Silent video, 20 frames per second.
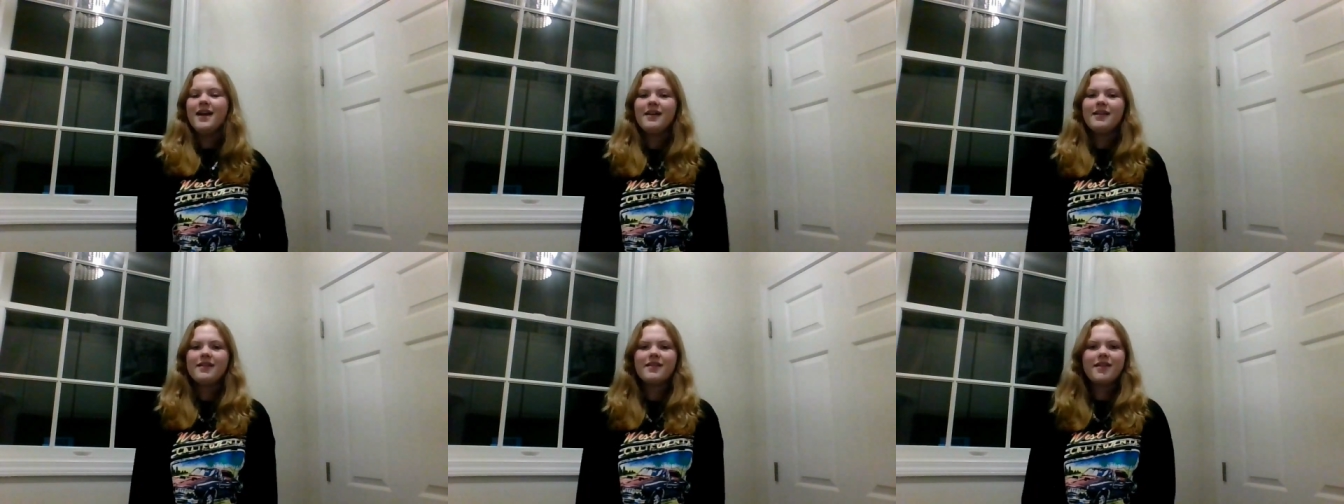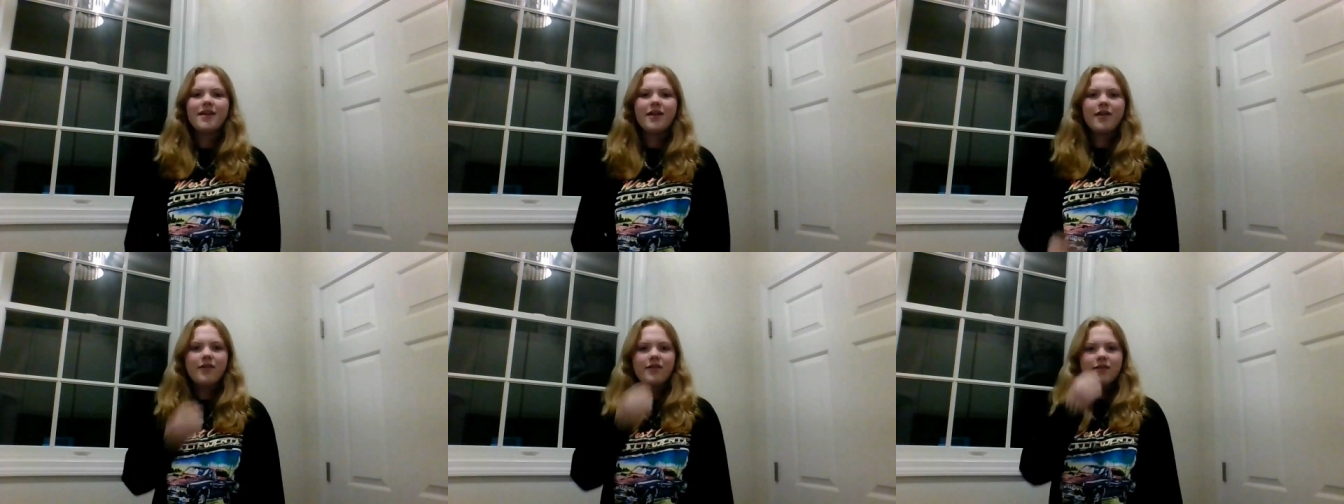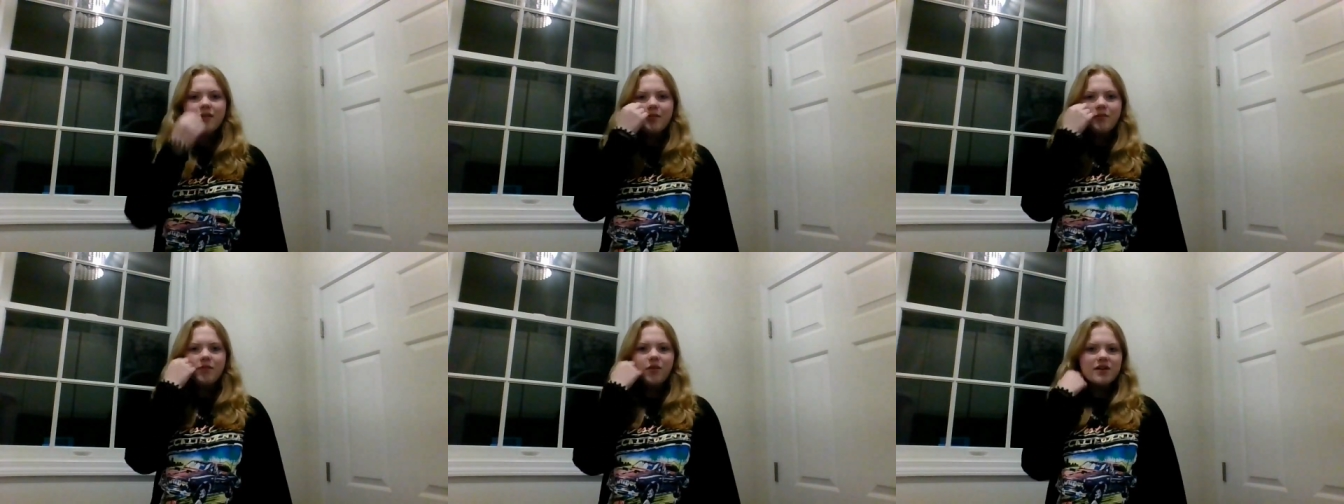So
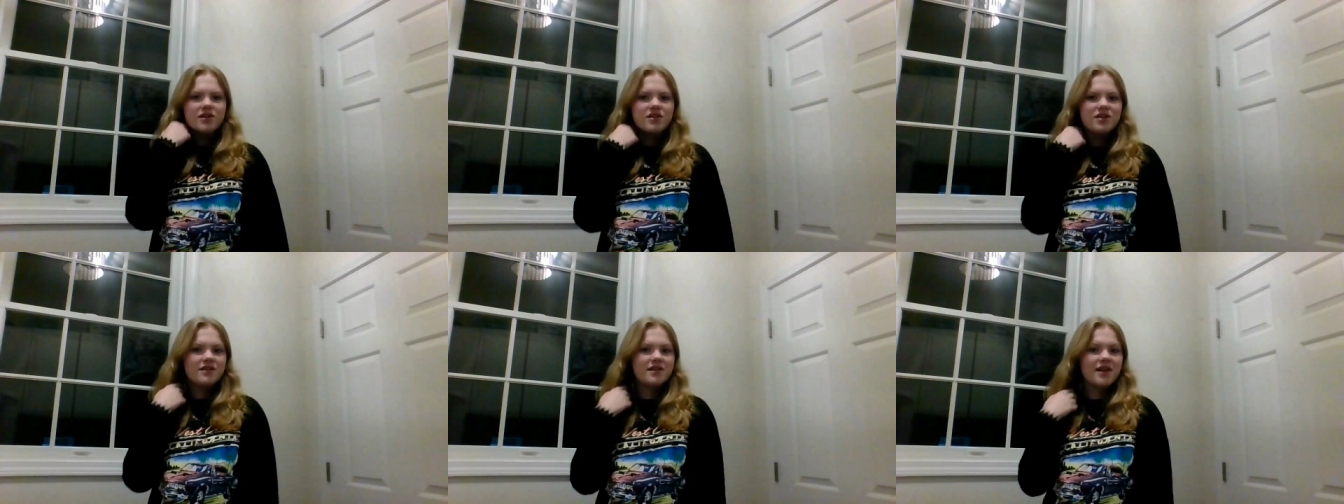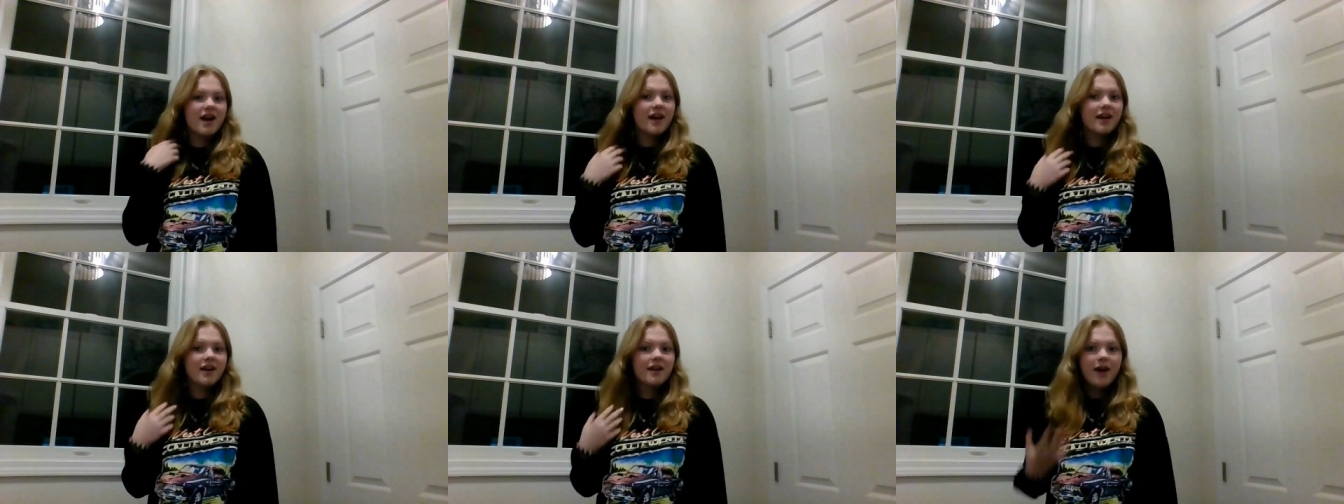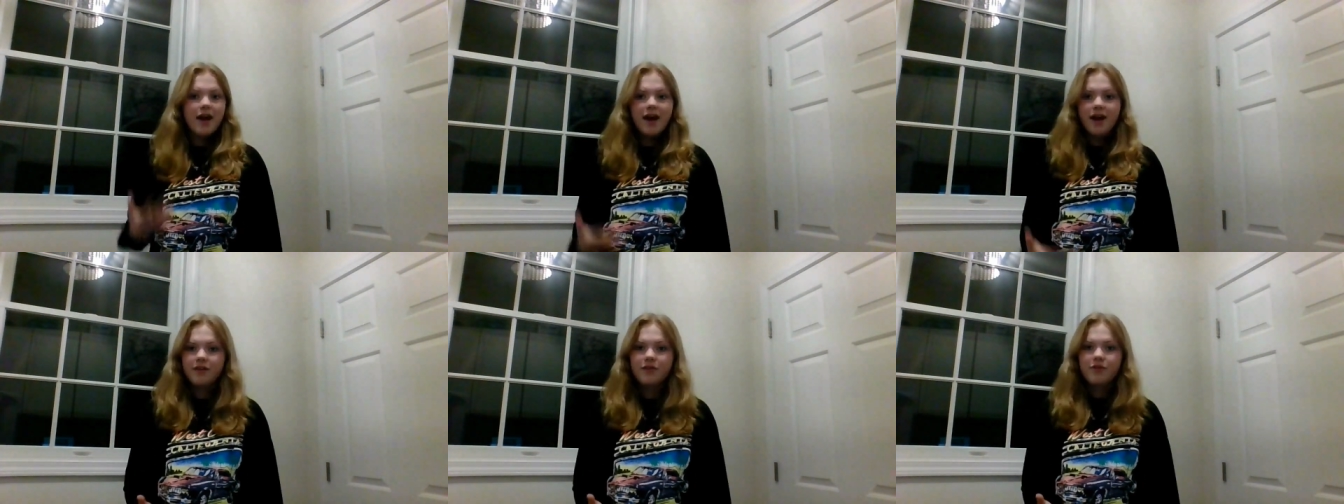some questions I
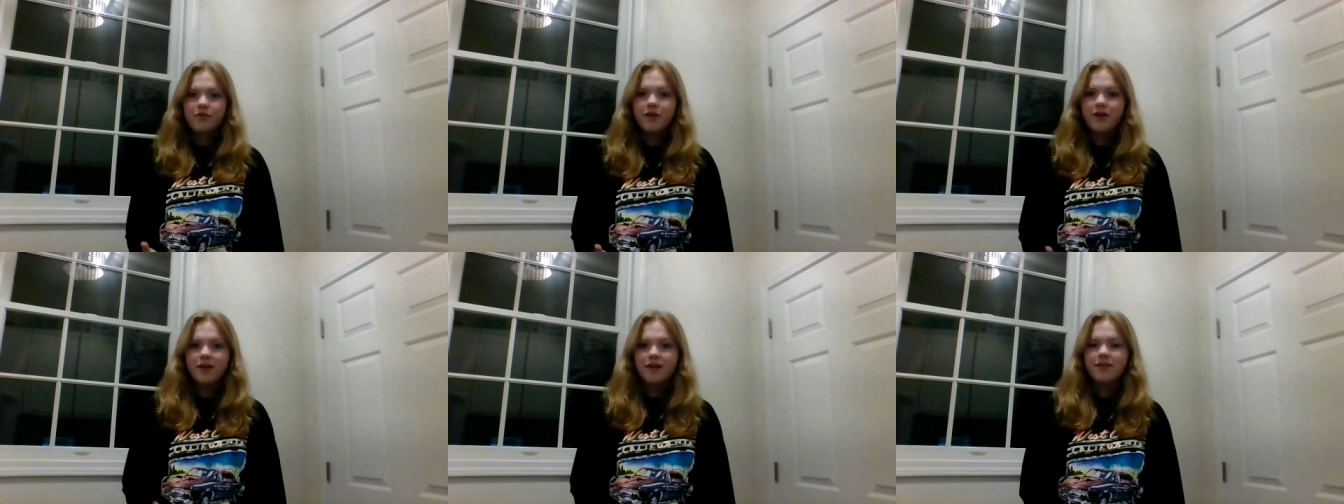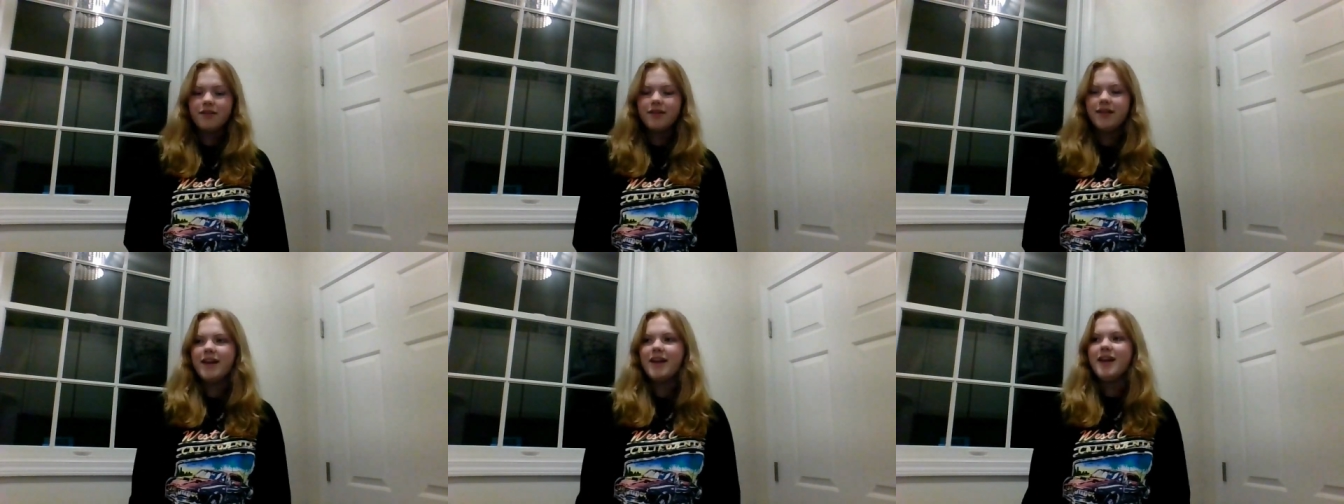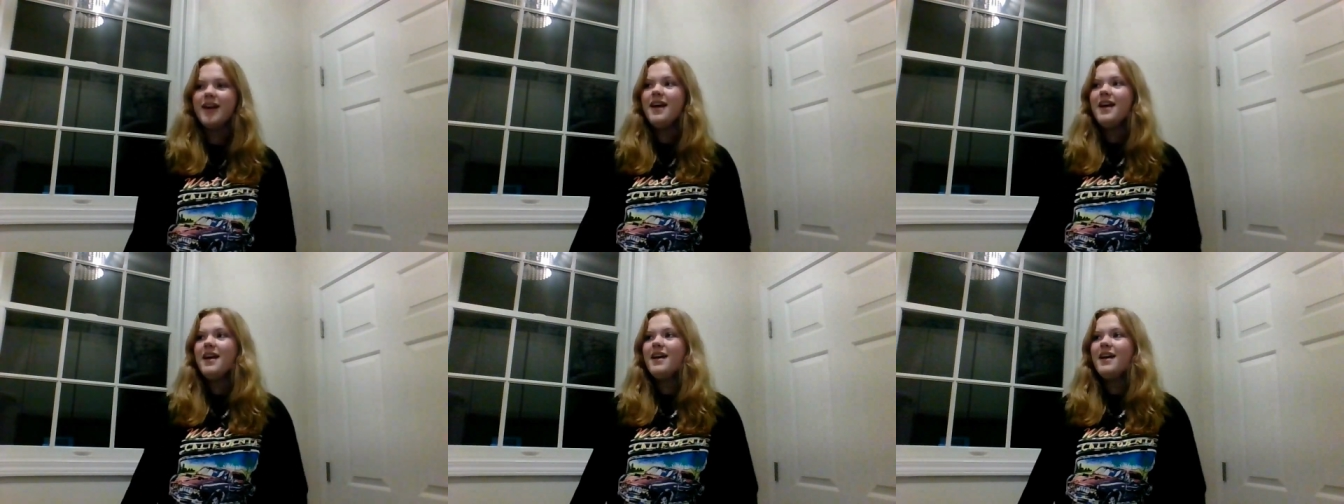get asked frequently.